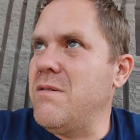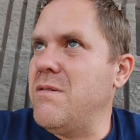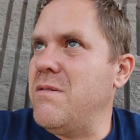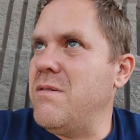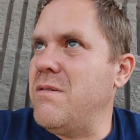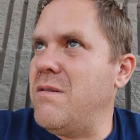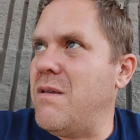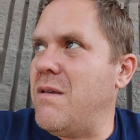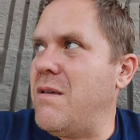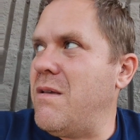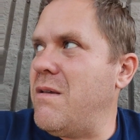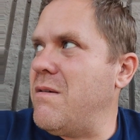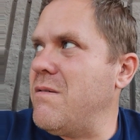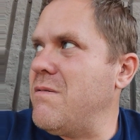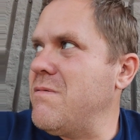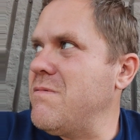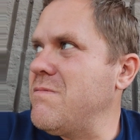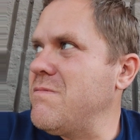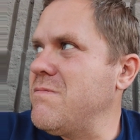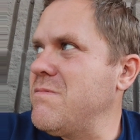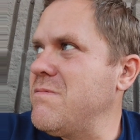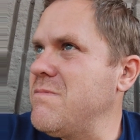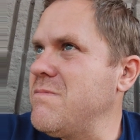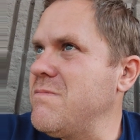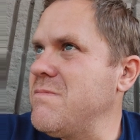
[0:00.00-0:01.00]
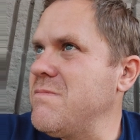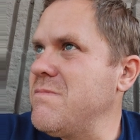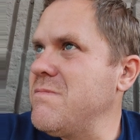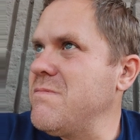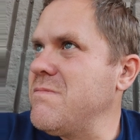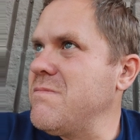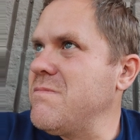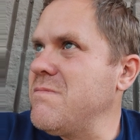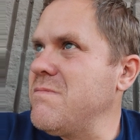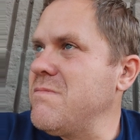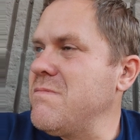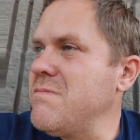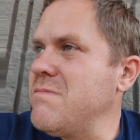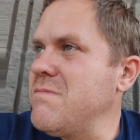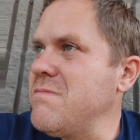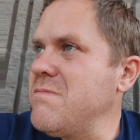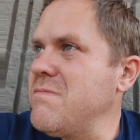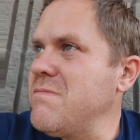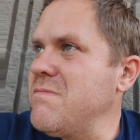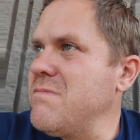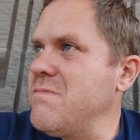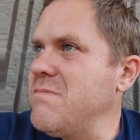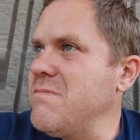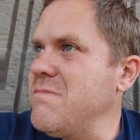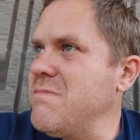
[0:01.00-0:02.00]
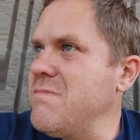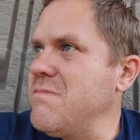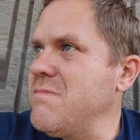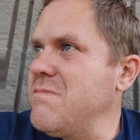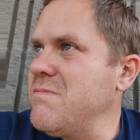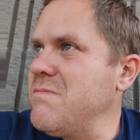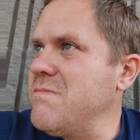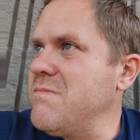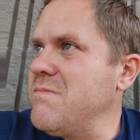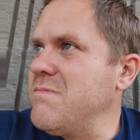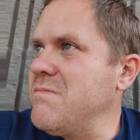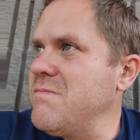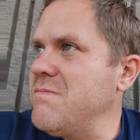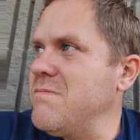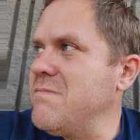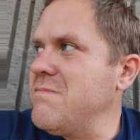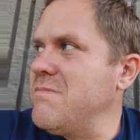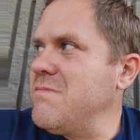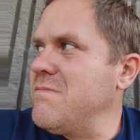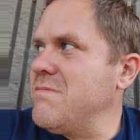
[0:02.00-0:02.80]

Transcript: Nobody speaks.